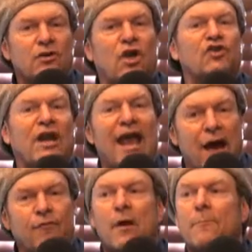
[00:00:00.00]
doesn't
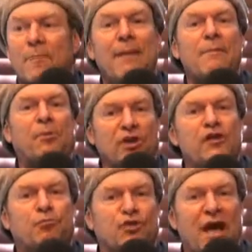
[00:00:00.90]
have maybe
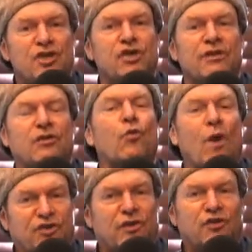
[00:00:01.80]
police protection that the
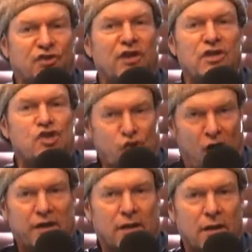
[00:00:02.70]
rest of the city
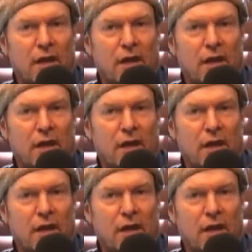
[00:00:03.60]
should.